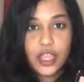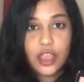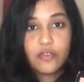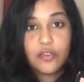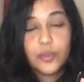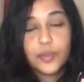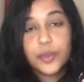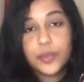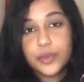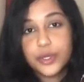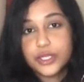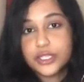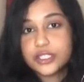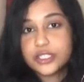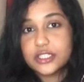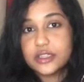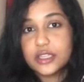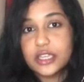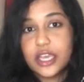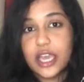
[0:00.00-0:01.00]
For me
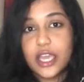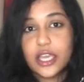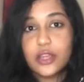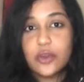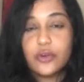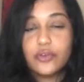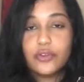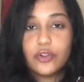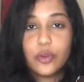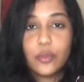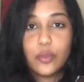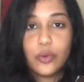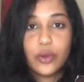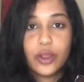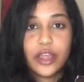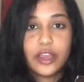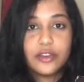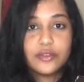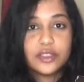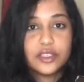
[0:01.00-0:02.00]
personally, I'd go for a more
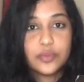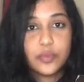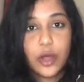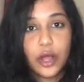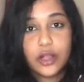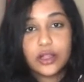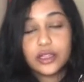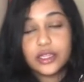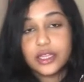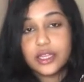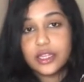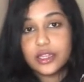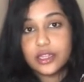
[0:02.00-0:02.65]
kind of sparkly,